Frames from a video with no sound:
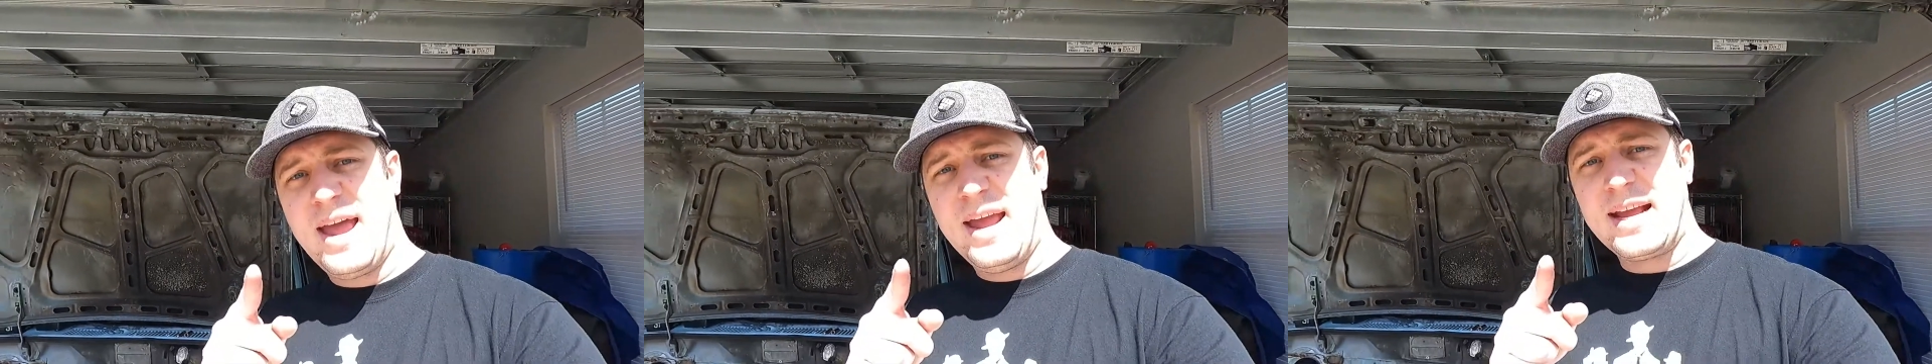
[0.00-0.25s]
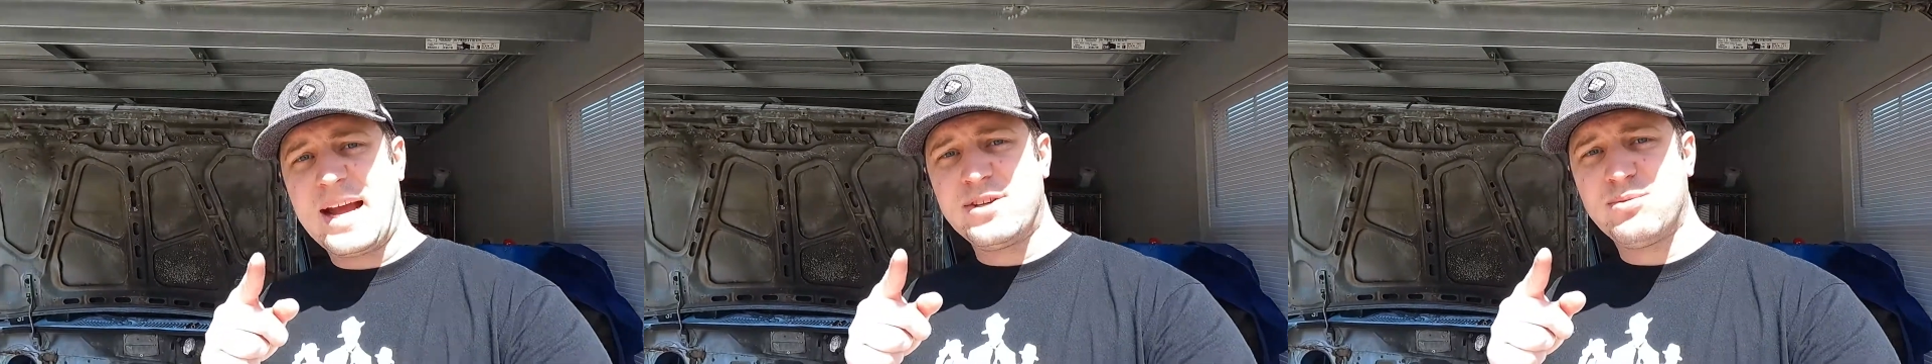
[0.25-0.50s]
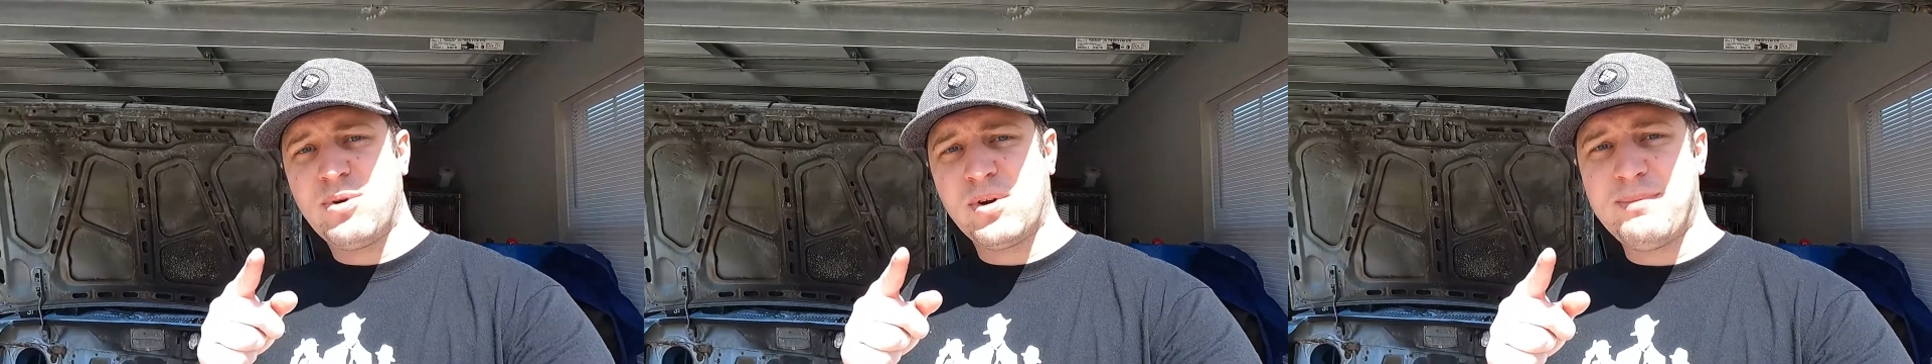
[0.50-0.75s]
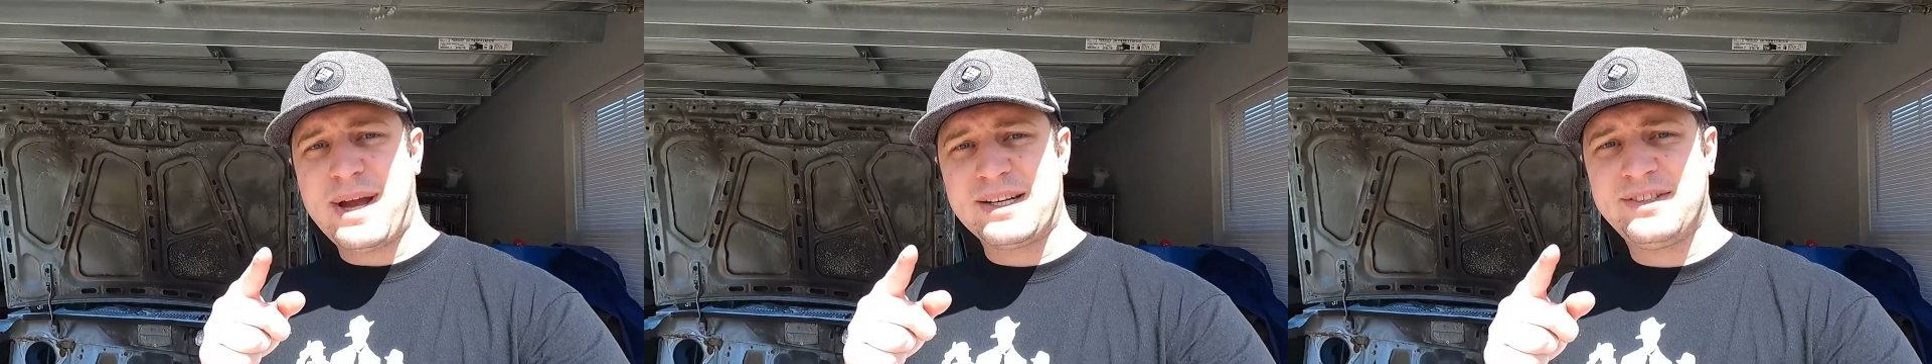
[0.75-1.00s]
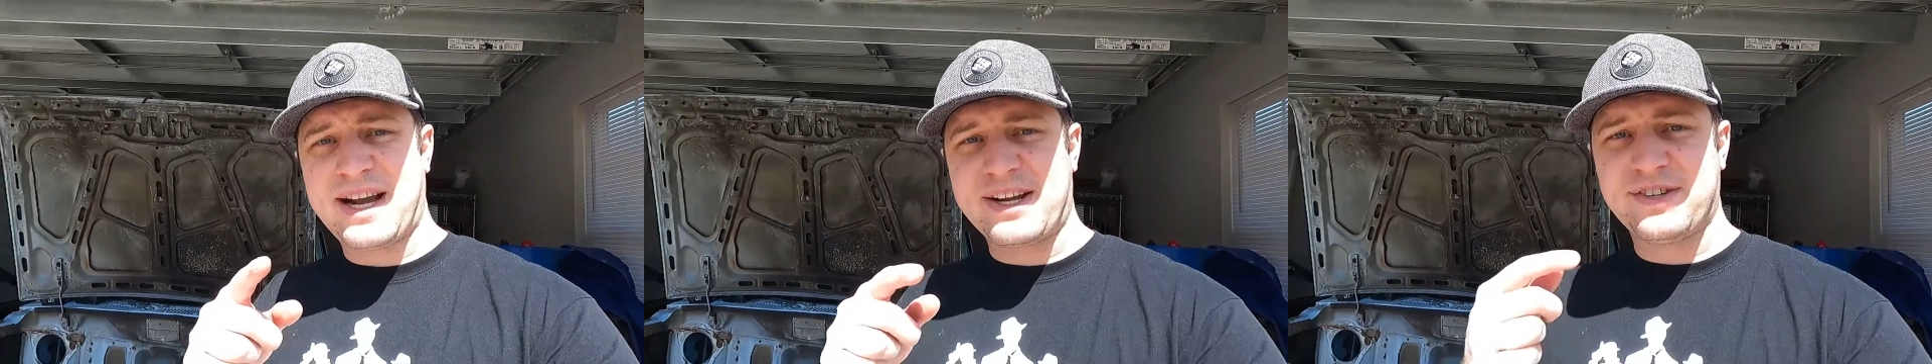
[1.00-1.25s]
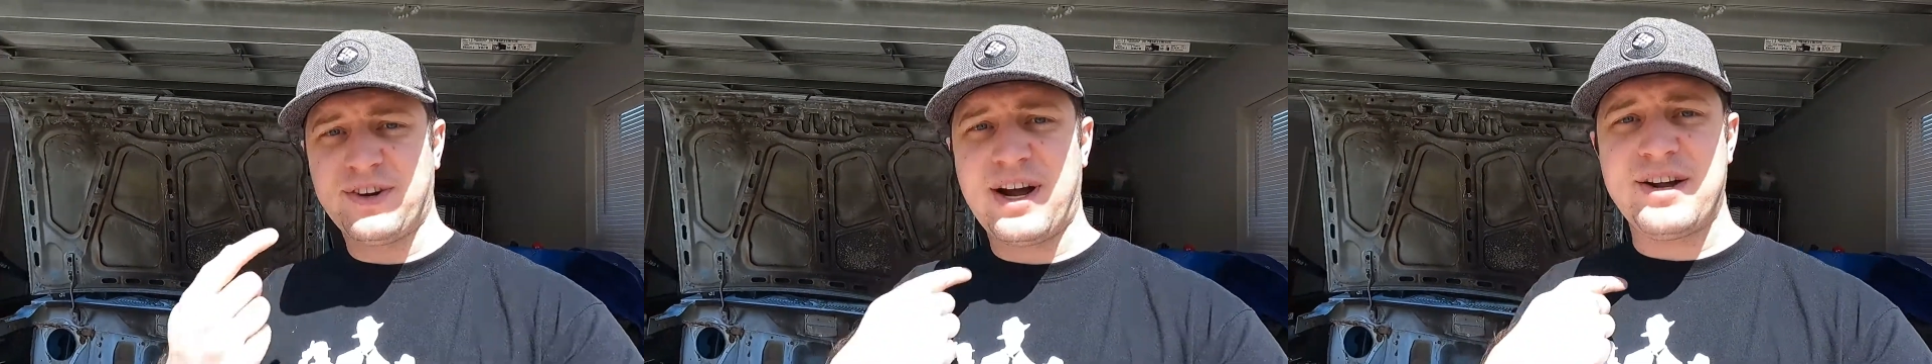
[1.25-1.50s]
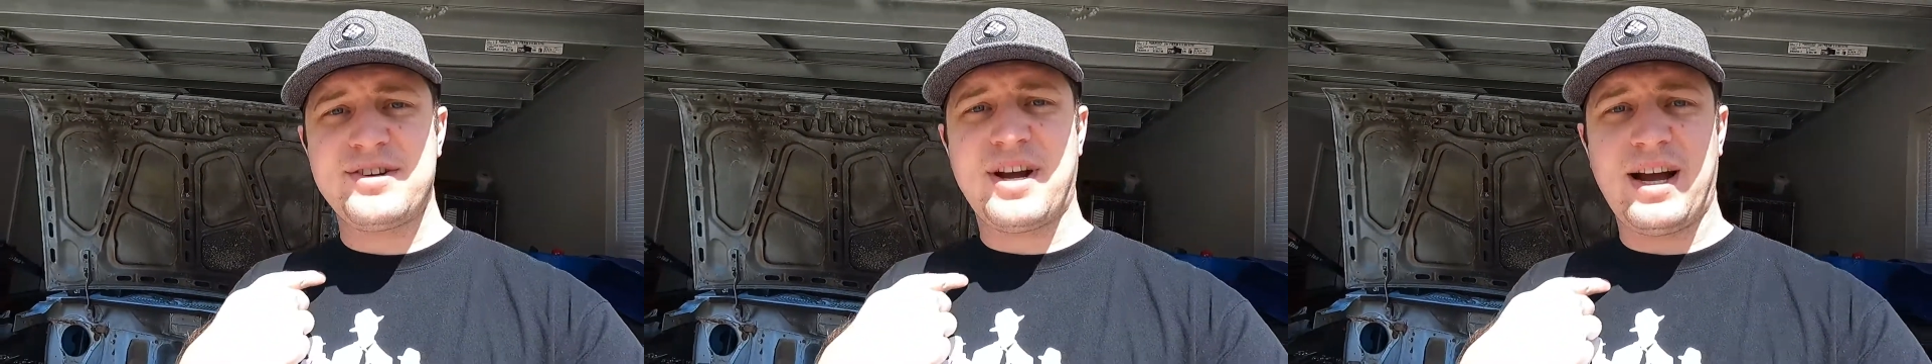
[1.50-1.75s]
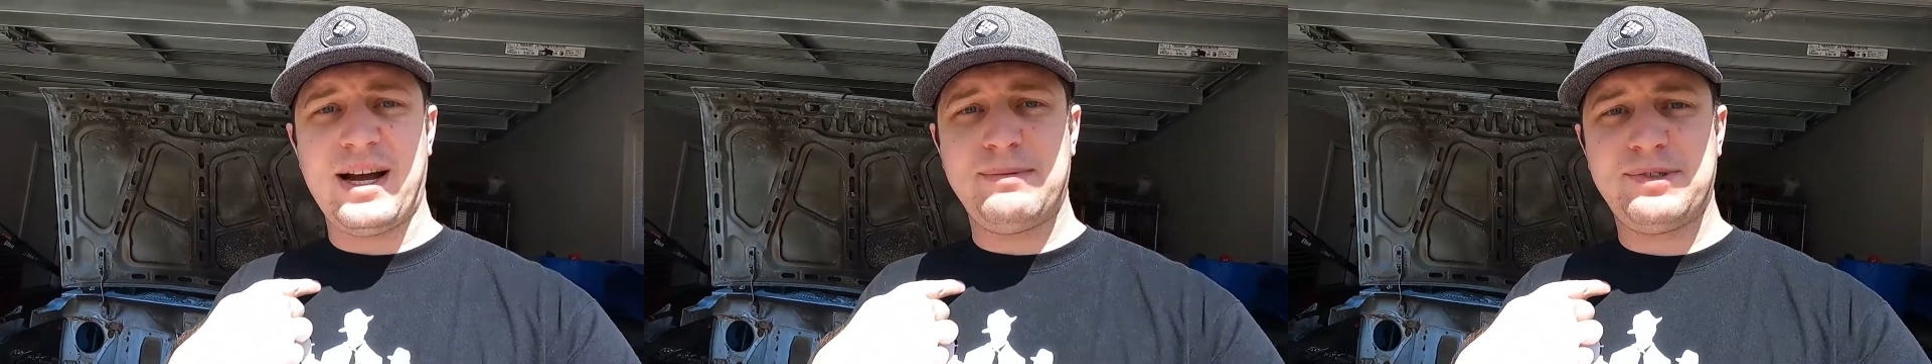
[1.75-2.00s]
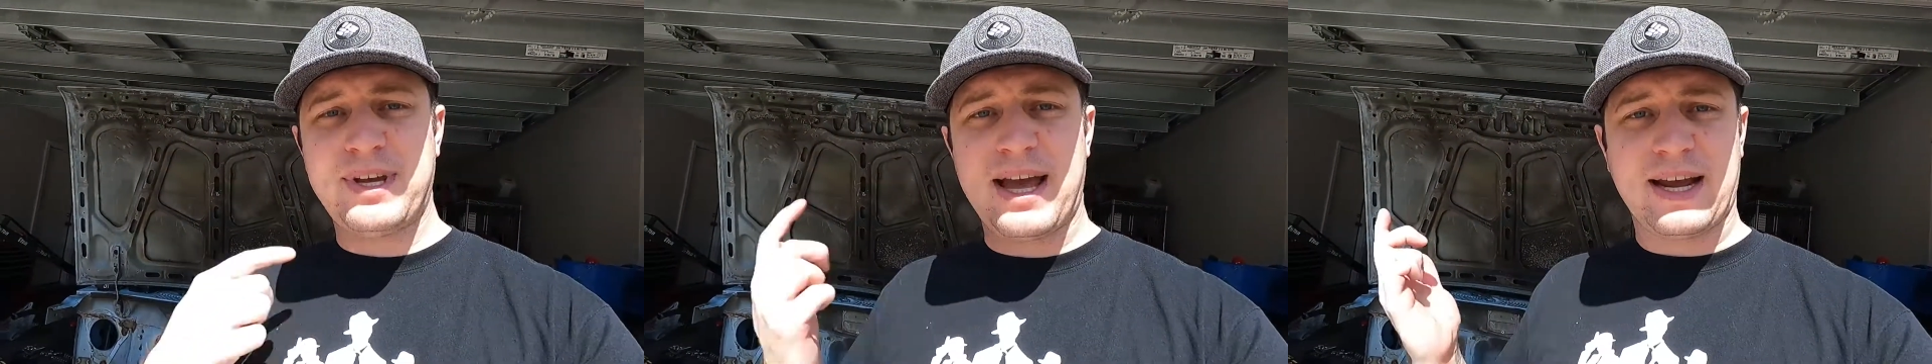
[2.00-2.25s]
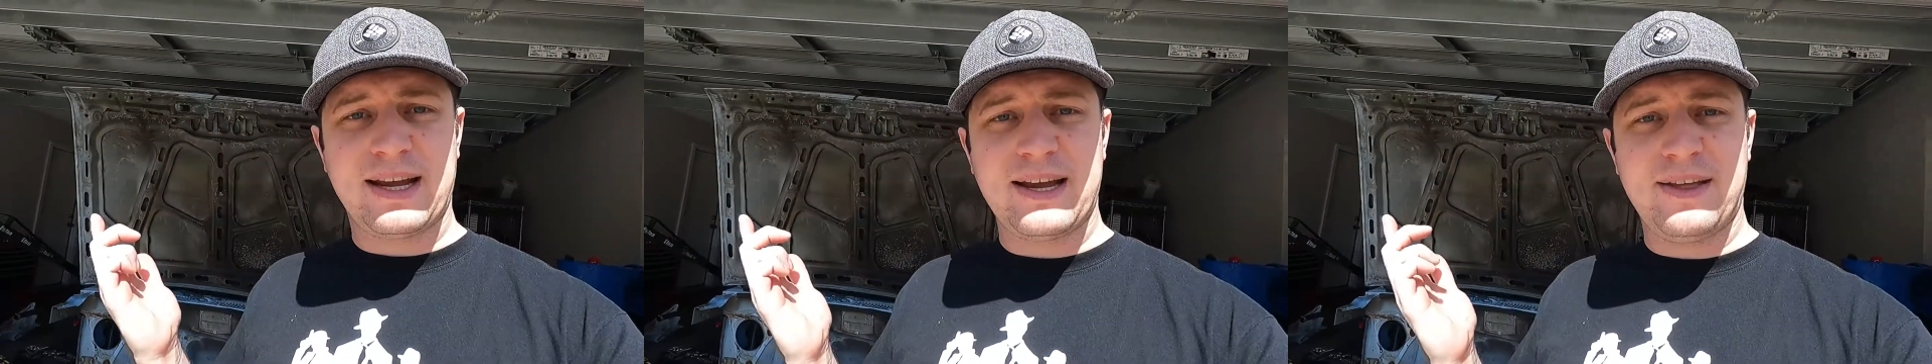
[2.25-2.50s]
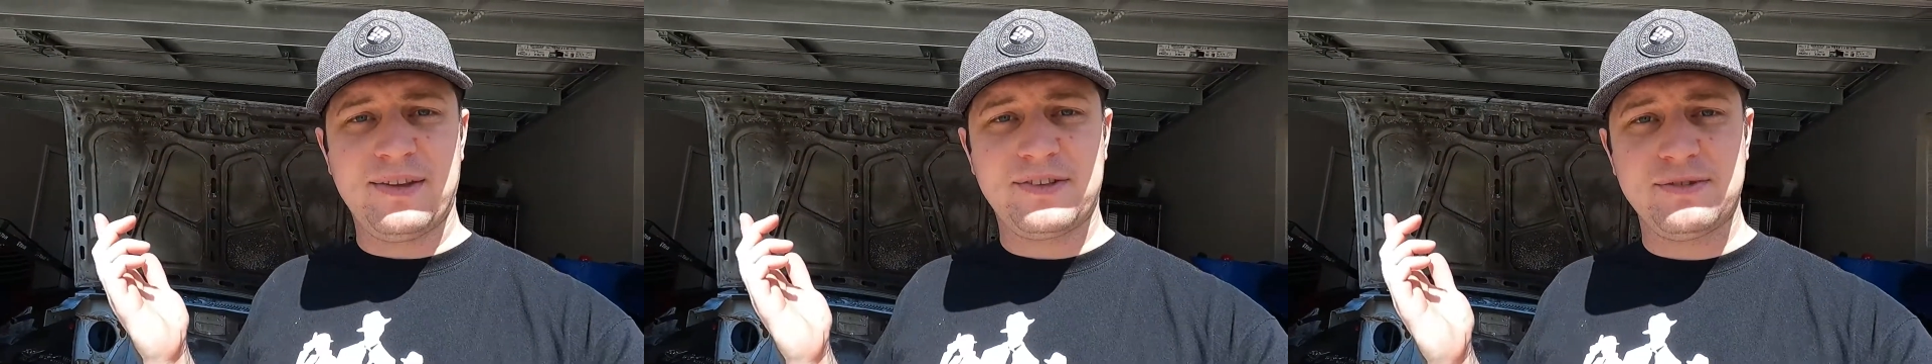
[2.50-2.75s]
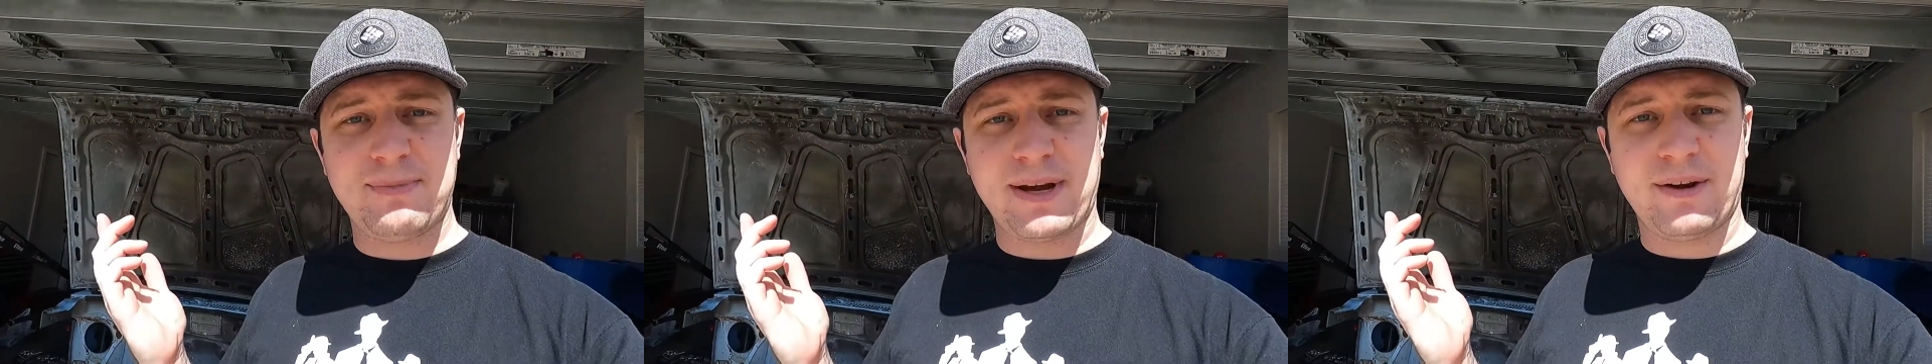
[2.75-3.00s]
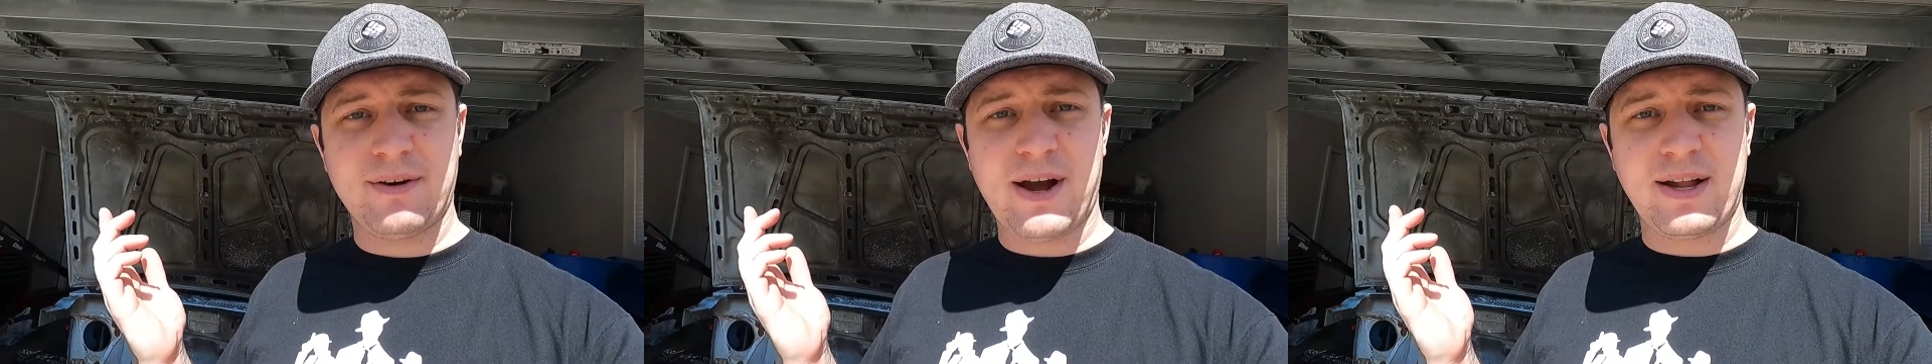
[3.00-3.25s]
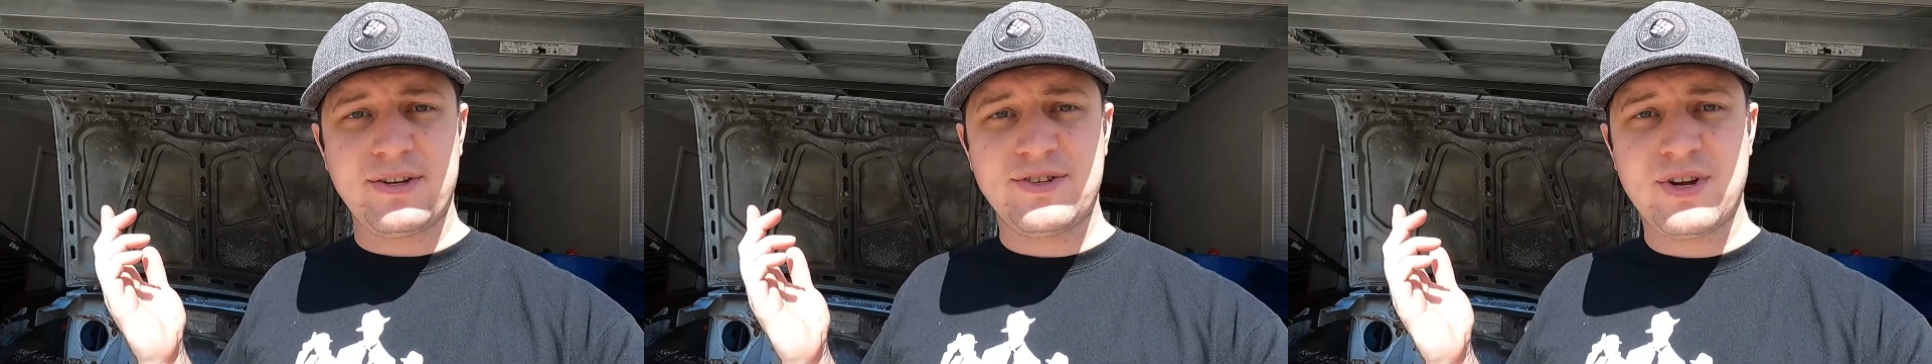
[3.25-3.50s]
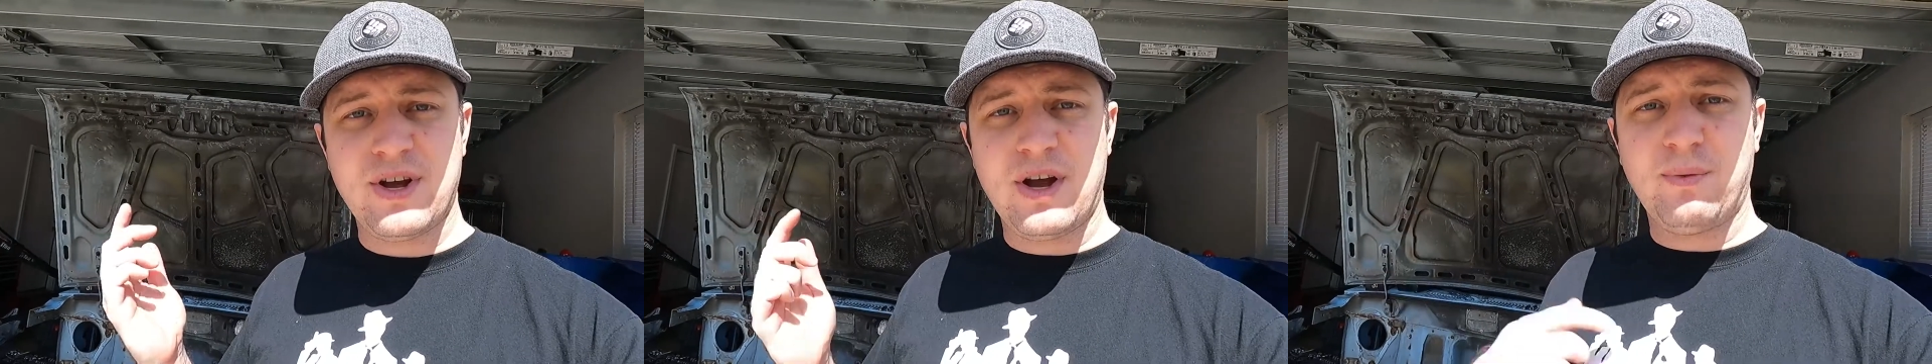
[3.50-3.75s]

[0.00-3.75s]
Hey guys, welcome back to Sack's Garage. I am Sack and this is my garage.